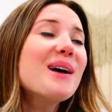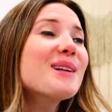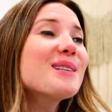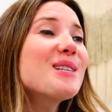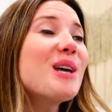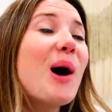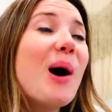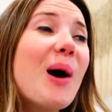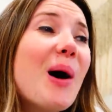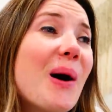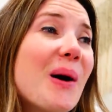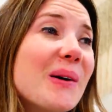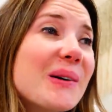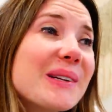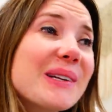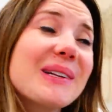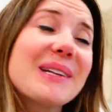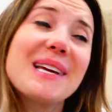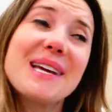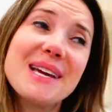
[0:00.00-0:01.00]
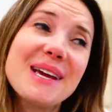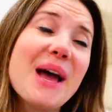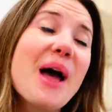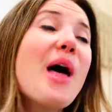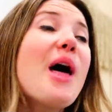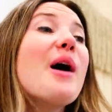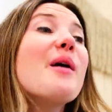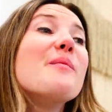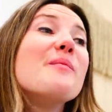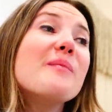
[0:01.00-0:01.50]
Totally.
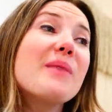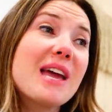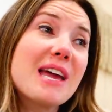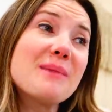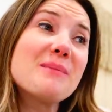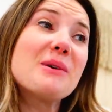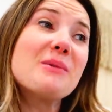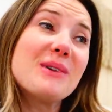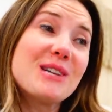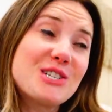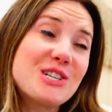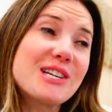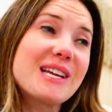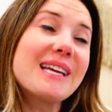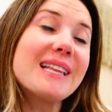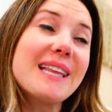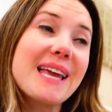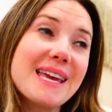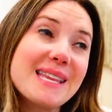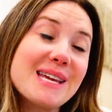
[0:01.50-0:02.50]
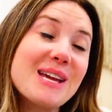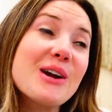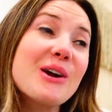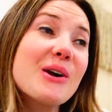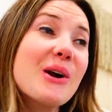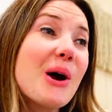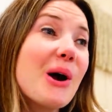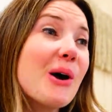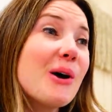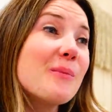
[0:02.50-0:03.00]
Maybe we should get Lainey
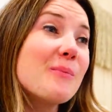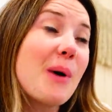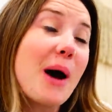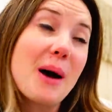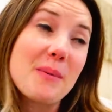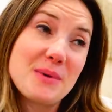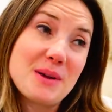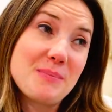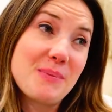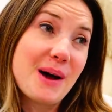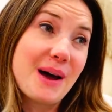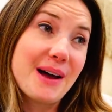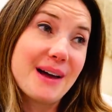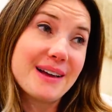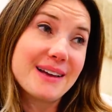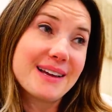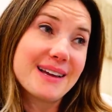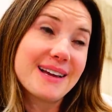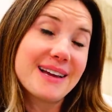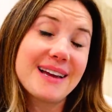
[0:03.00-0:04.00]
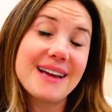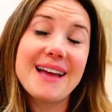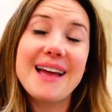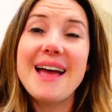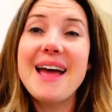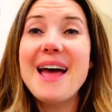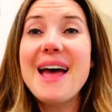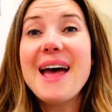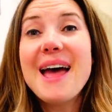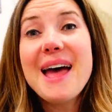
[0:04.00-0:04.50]
her own Poppy Pug.
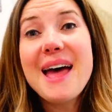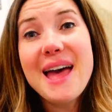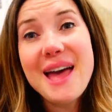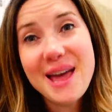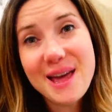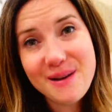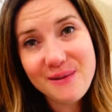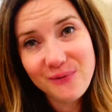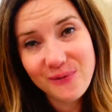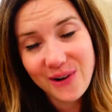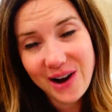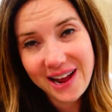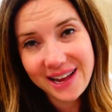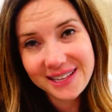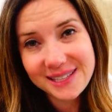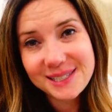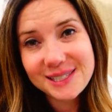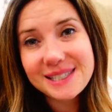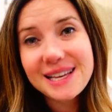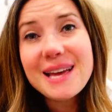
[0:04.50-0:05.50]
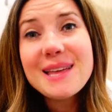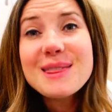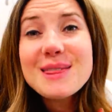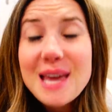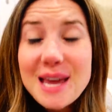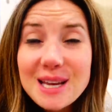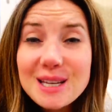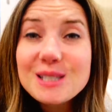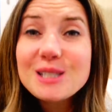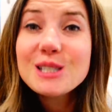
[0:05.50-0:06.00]
Hey friends,
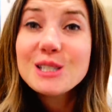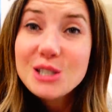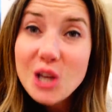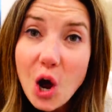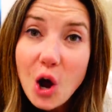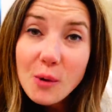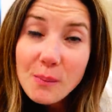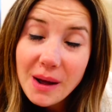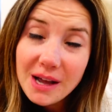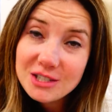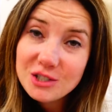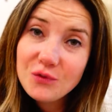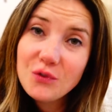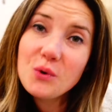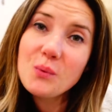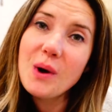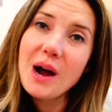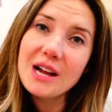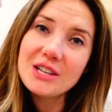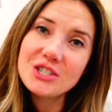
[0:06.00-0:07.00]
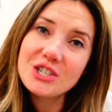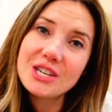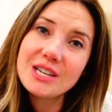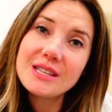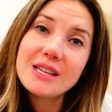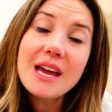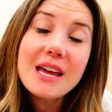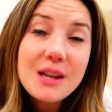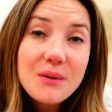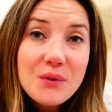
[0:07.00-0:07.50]
thanks so much for watching.
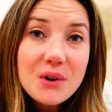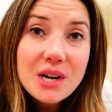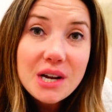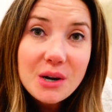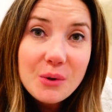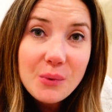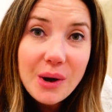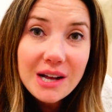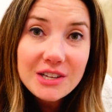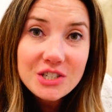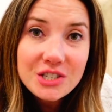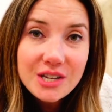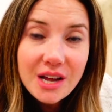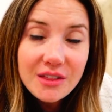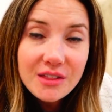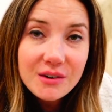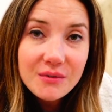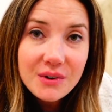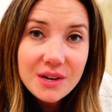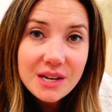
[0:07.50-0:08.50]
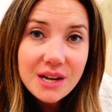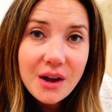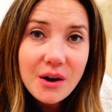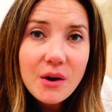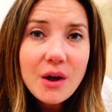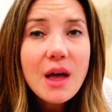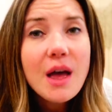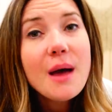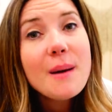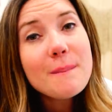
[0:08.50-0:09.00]
And if you're gonna watch another video,
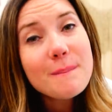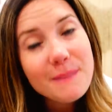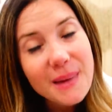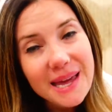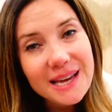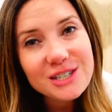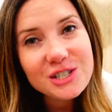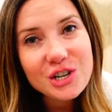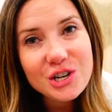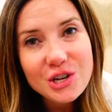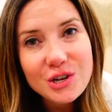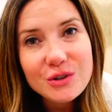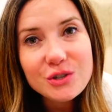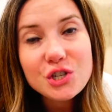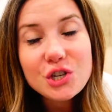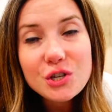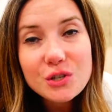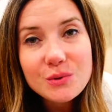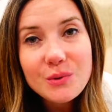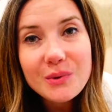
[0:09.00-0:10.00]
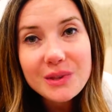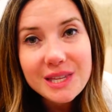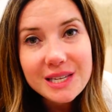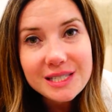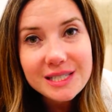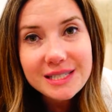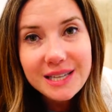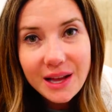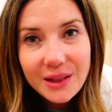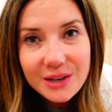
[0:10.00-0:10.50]
make sure you choose one with the
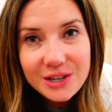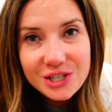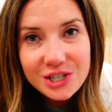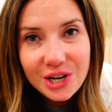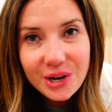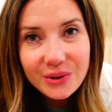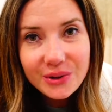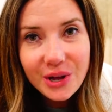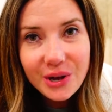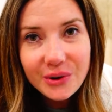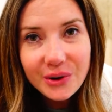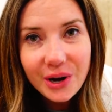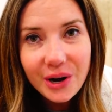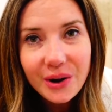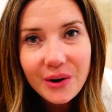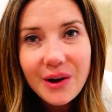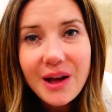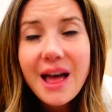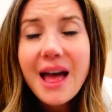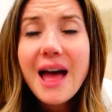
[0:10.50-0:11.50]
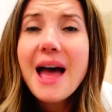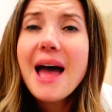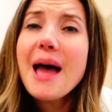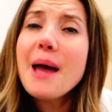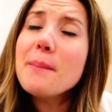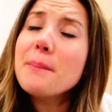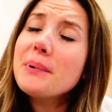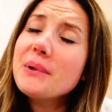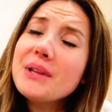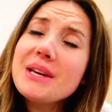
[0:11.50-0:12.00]
Stella Show logo.
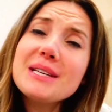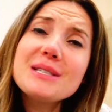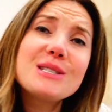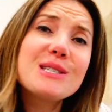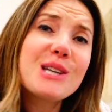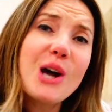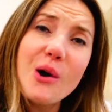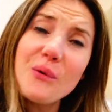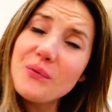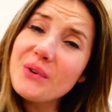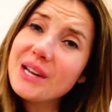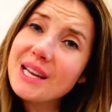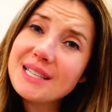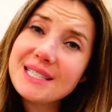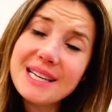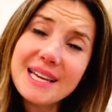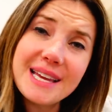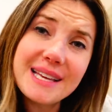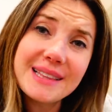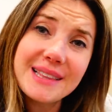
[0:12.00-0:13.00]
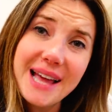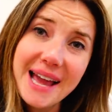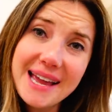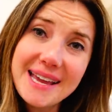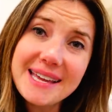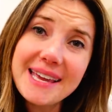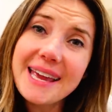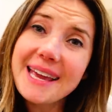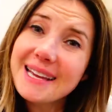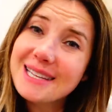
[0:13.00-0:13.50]
And please don't forget to hit
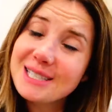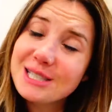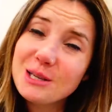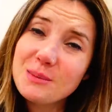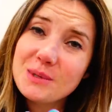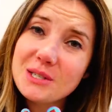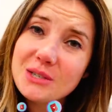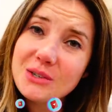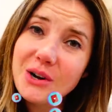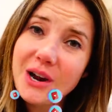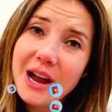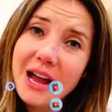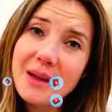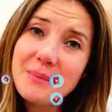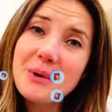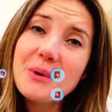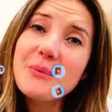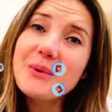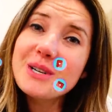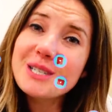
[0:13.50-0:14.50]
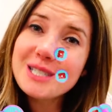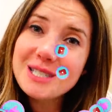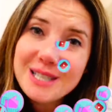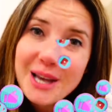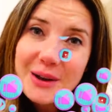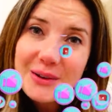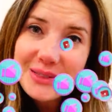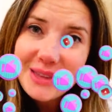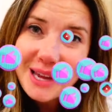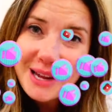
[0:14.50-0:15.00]
like and subscribe. We're
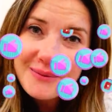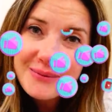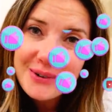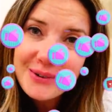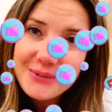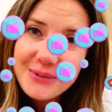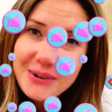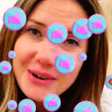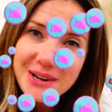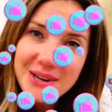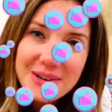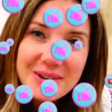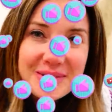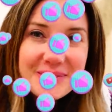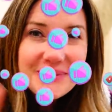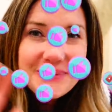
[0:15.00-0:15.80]
so thankful for you.